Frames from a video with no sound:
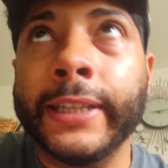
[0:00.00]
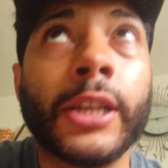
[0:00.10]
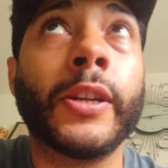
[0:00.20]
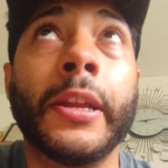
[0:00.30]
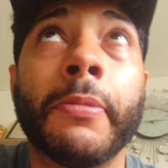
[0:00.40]

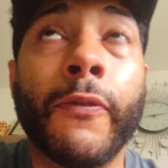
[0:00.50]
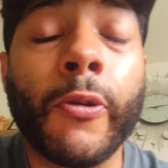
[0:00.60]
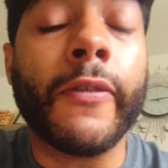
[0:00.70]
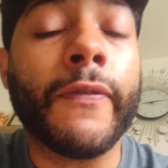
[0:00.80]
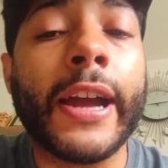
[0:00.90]
yesterday,
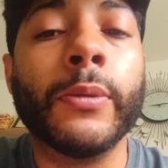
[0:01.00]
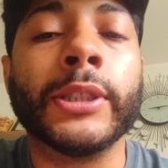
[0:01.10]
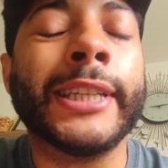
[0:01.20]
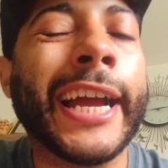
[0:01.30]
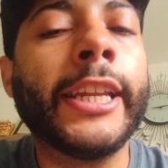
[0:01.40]
before the fight,
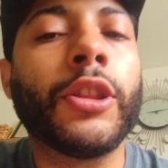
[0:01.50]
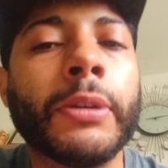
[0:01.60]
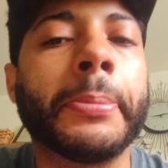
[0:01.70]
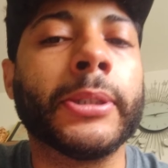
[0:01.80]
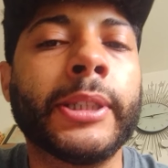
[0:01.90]
was
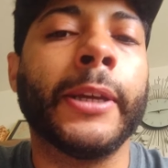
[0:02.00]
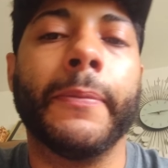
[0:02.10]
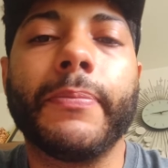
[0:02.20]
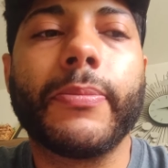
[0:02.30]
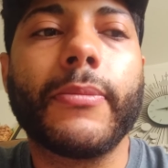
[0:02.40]
93%.